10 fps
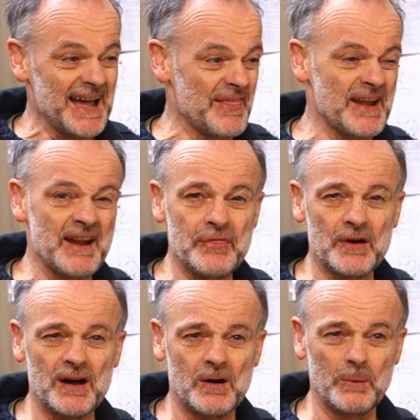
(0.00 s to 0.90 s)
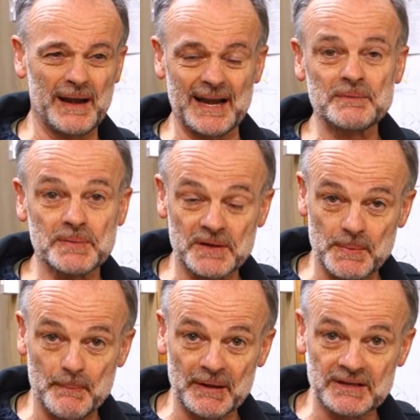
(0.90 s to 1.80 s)
and then I thought, well, I am supposed
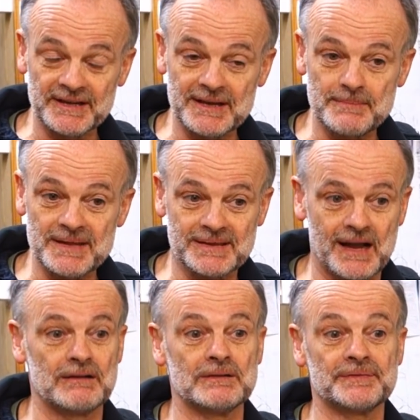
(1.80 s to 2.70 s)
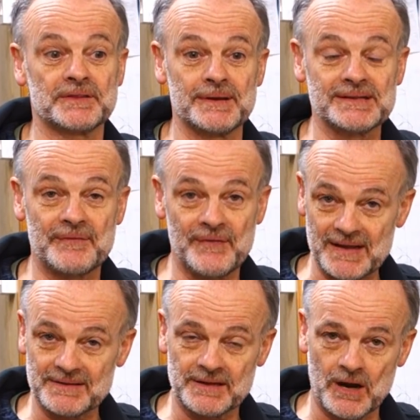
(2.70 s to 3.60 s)
to be building it myself, so it
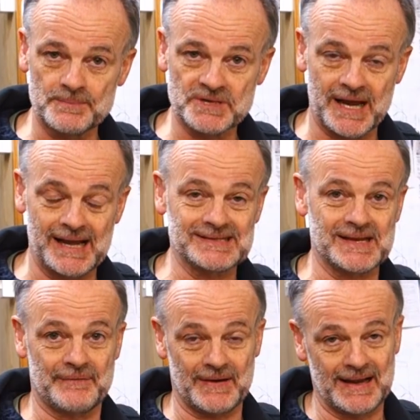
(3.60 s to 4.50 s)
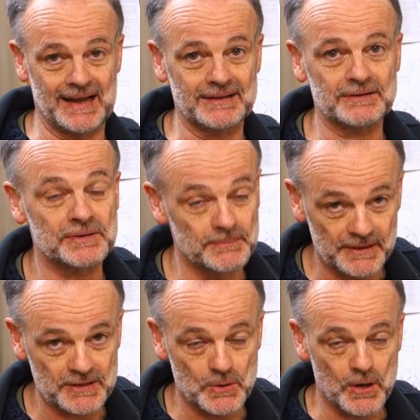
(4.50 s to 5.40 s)
defeats the object if I let
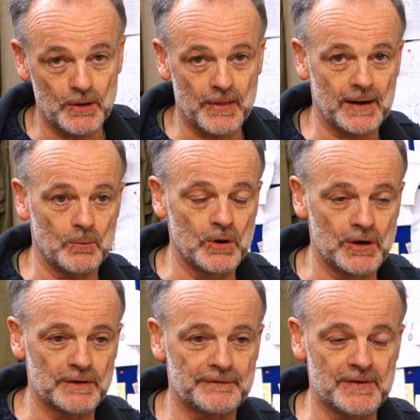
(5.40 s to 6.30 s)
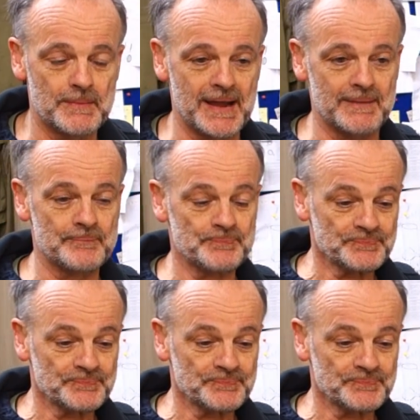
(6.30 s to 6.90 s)
somebody do all that work for me.